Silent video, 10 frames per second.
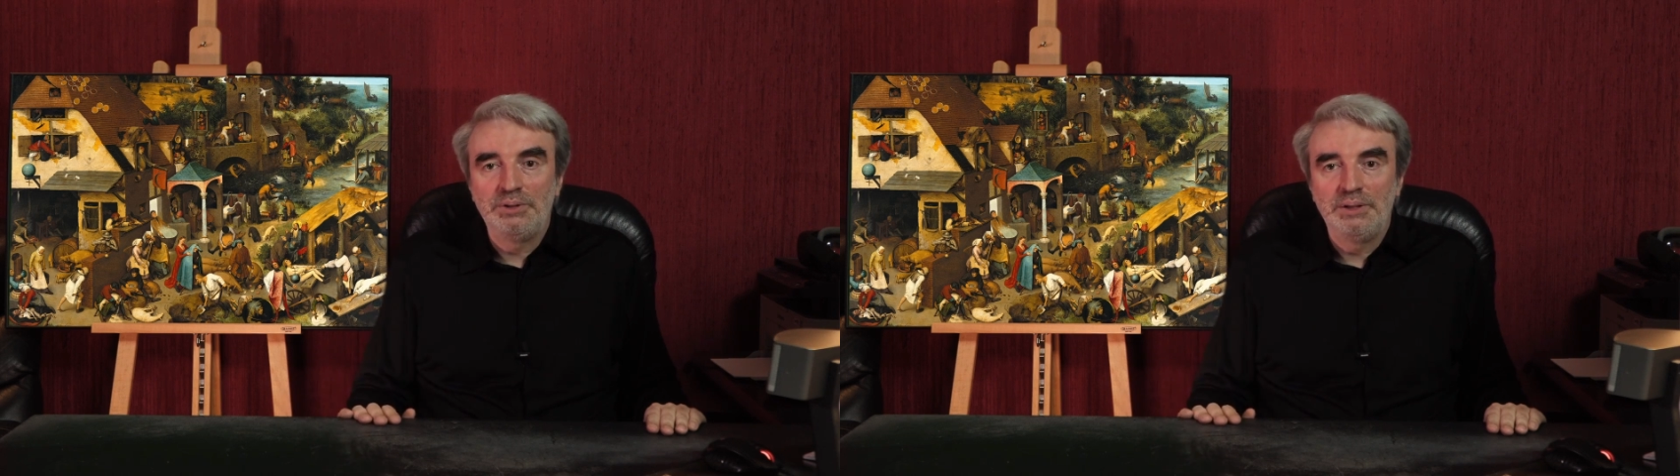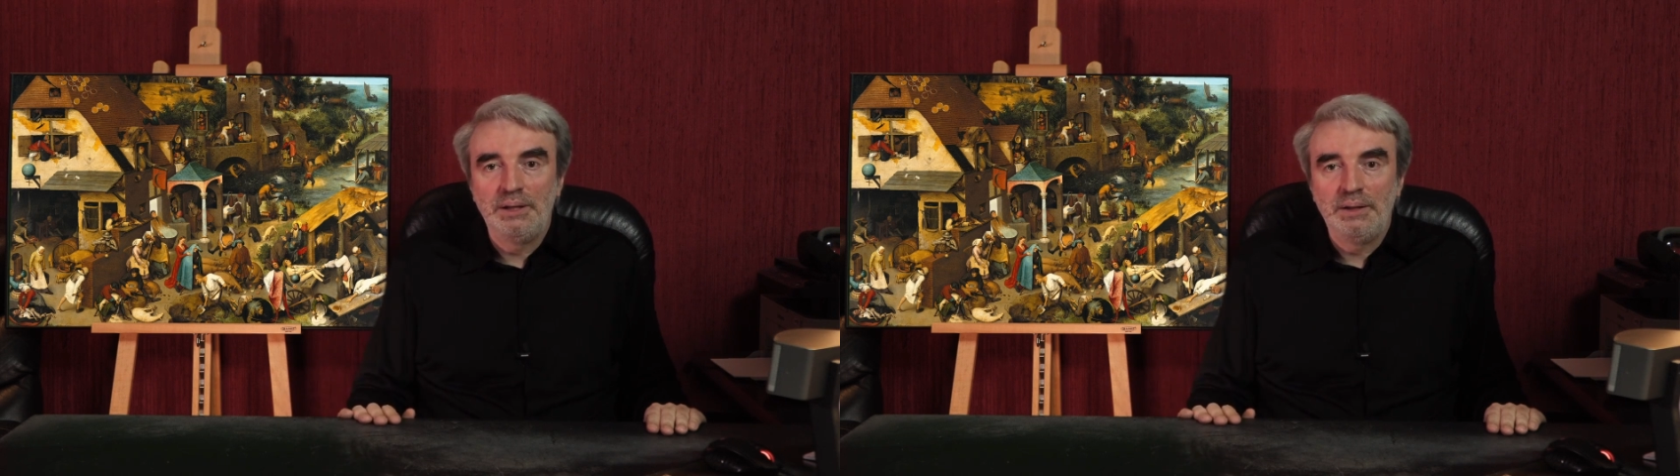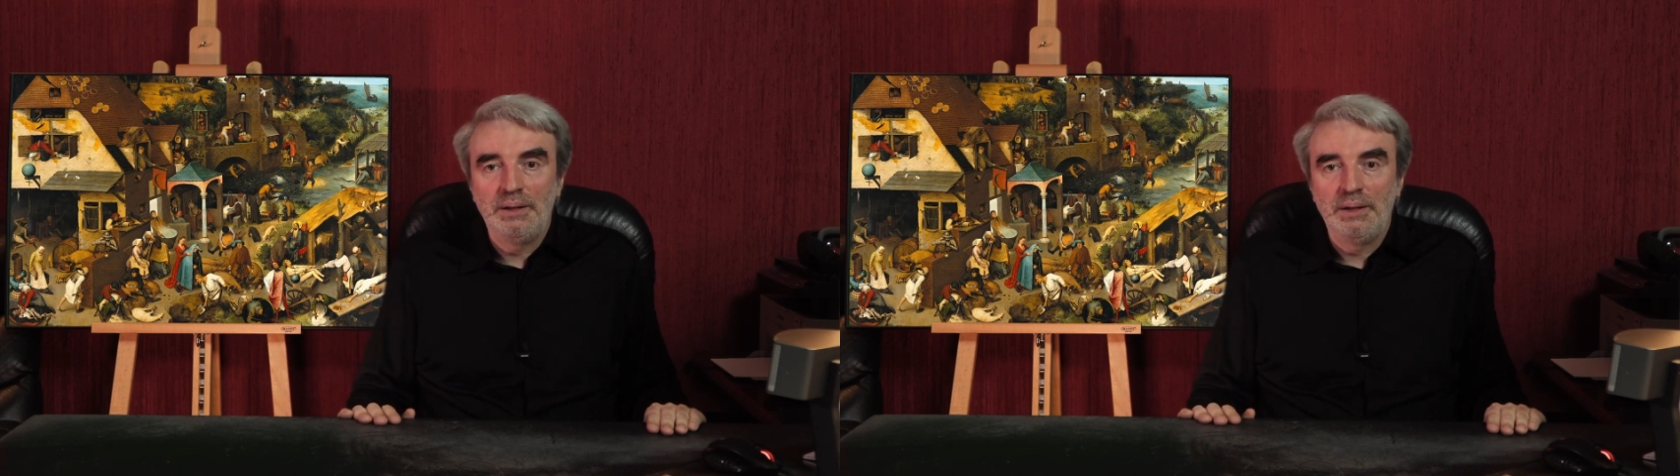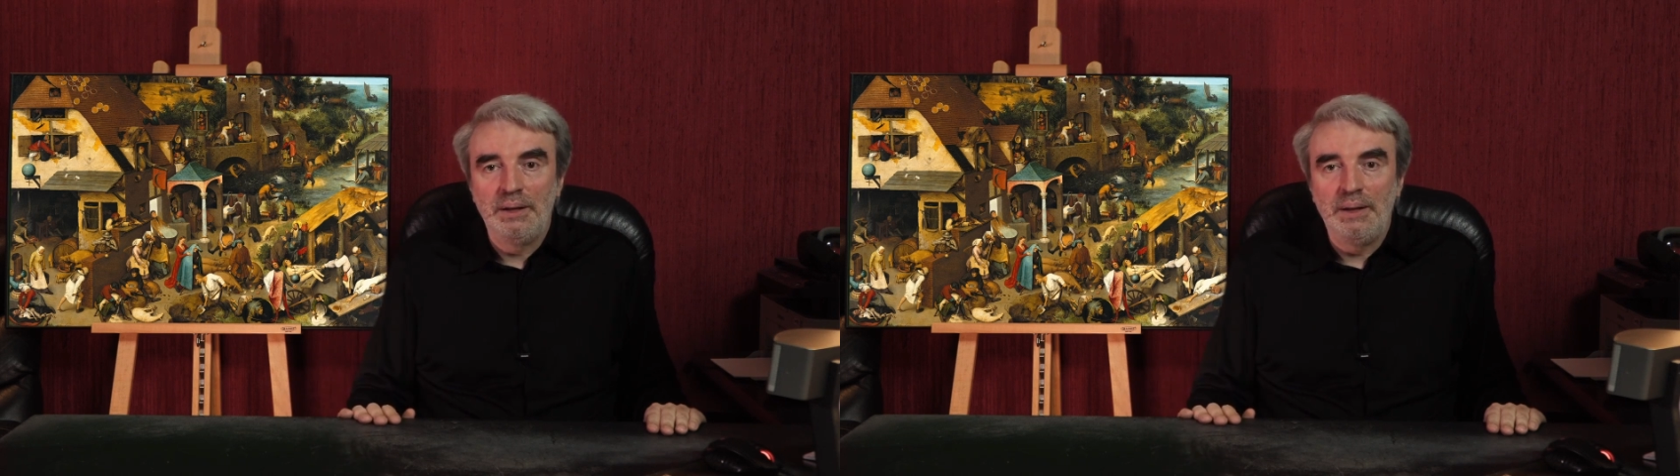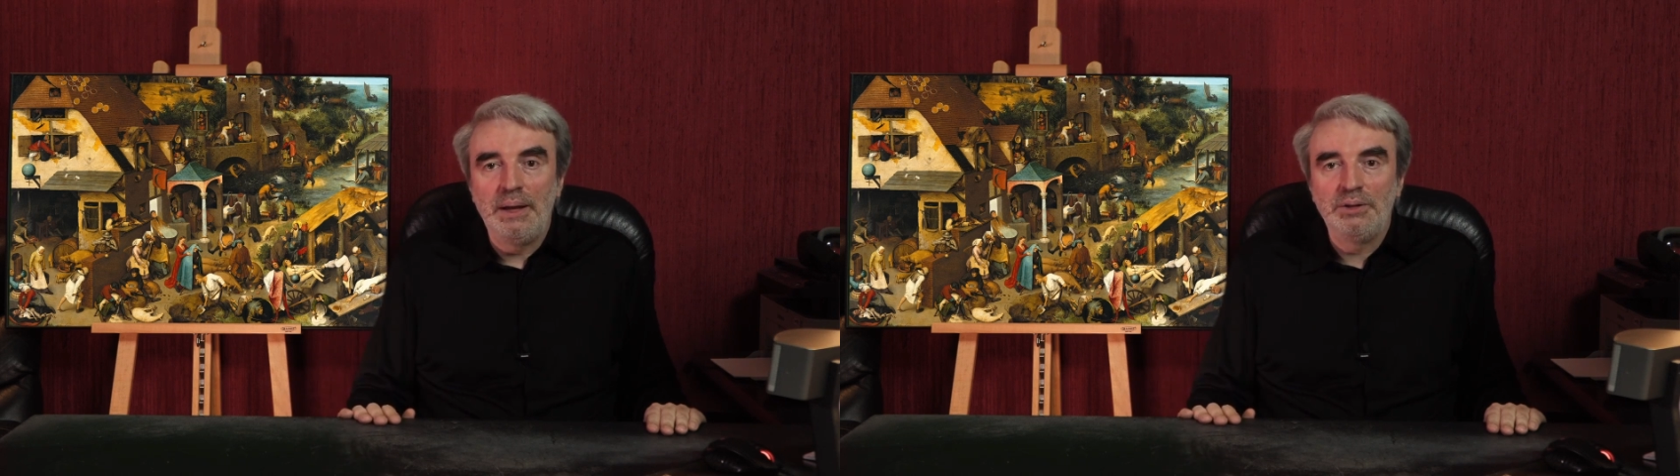said,
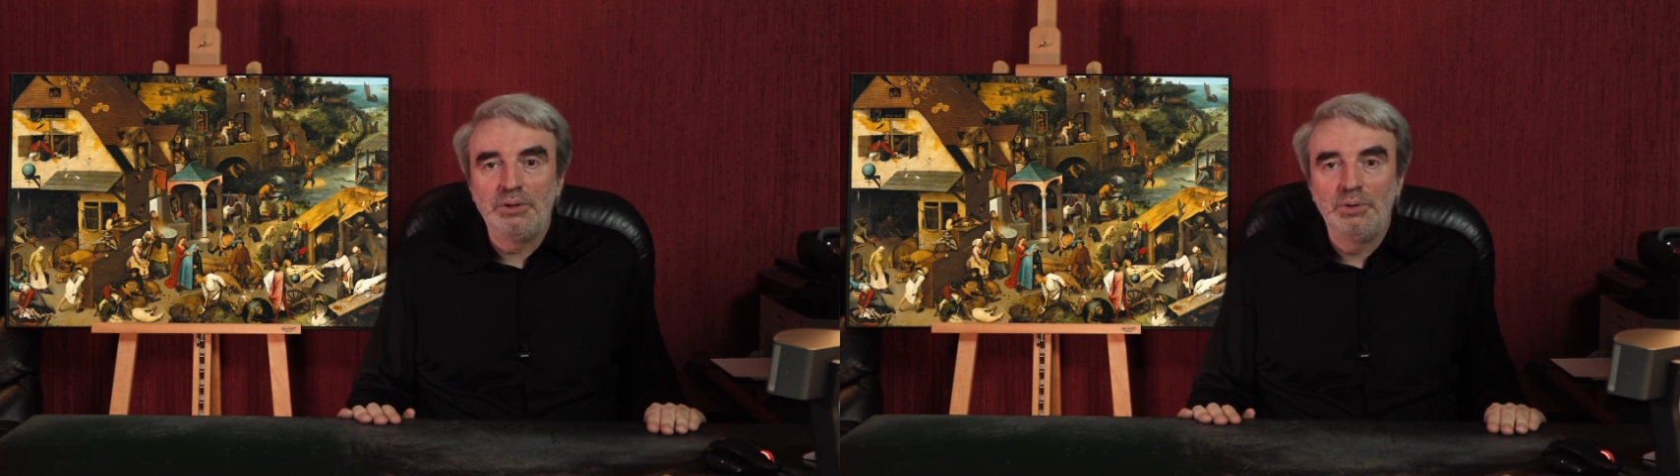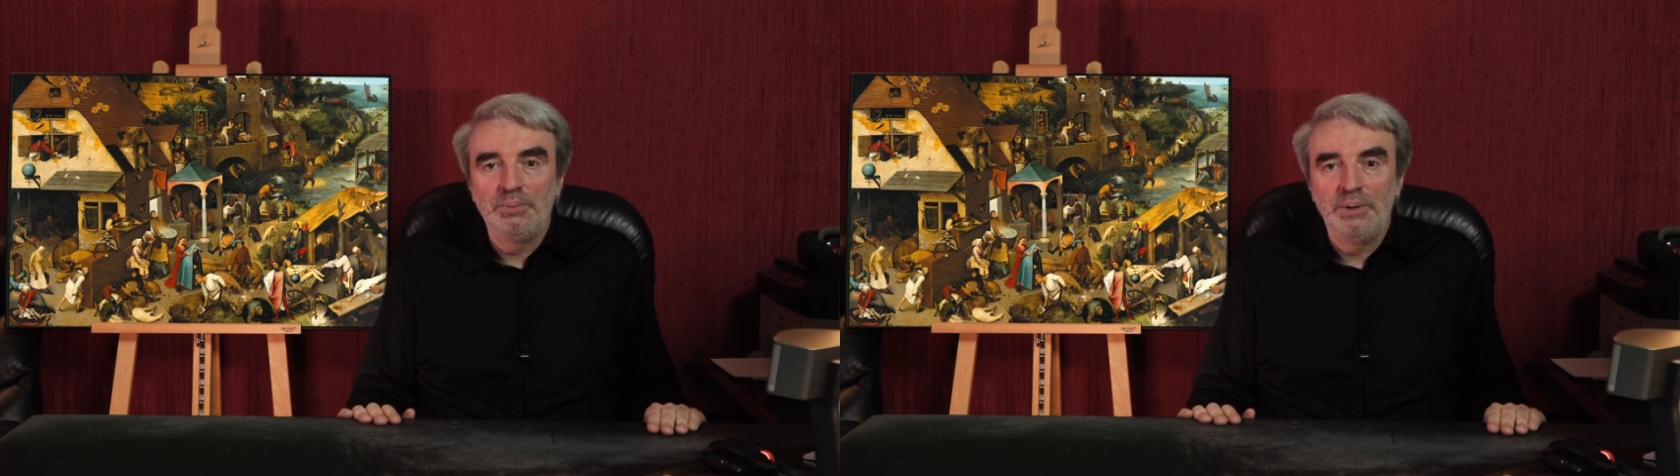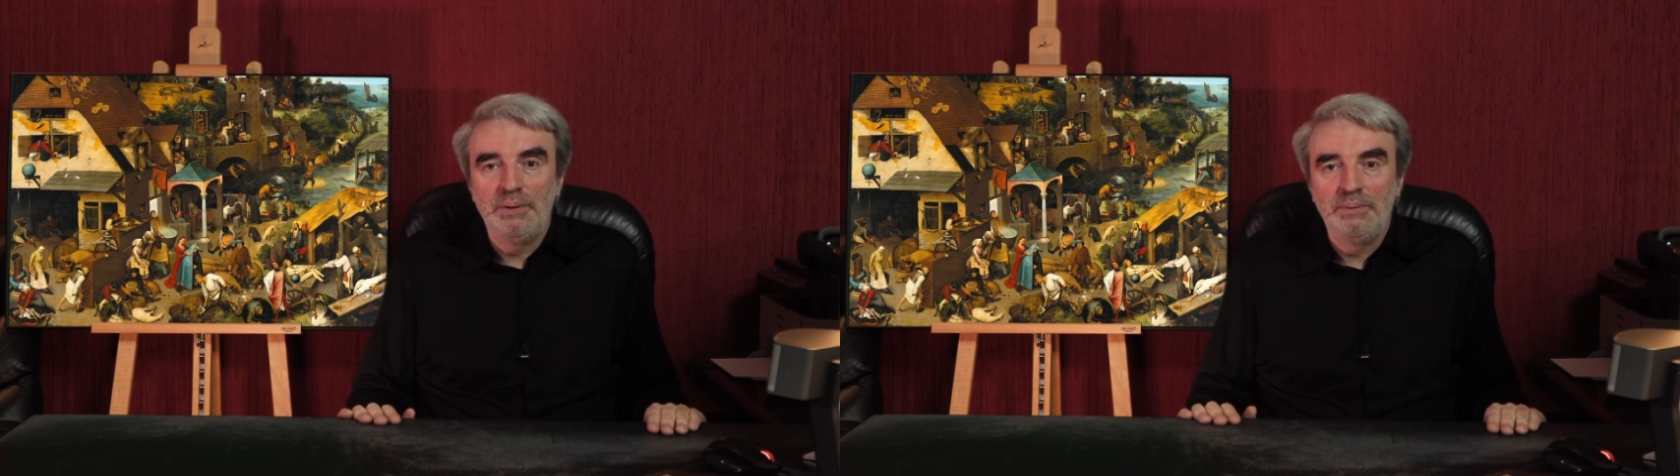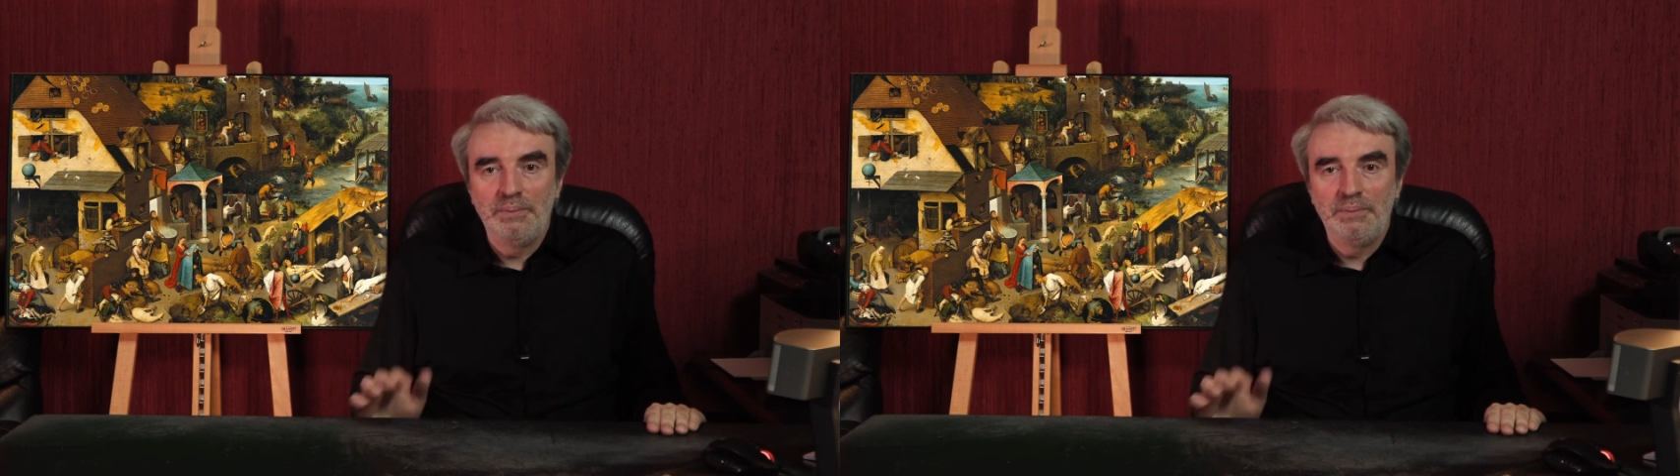"Excuse me,